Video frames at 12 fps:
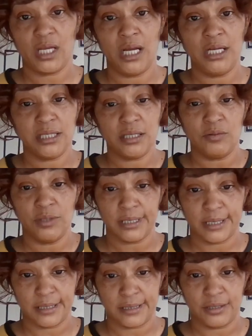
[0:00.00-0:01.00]

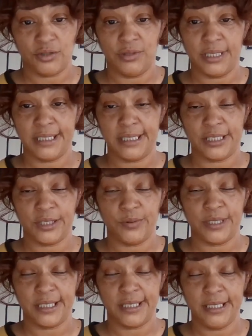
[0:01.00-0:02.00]
Consequences. 26,
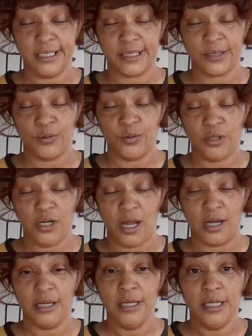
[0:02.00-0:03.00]
26 on the
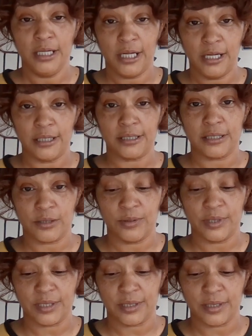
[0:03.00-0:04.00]
clock.
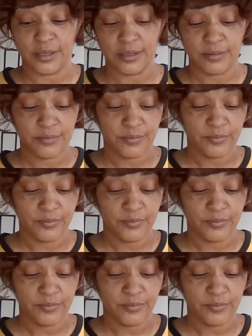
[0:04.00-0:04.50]
Consequences.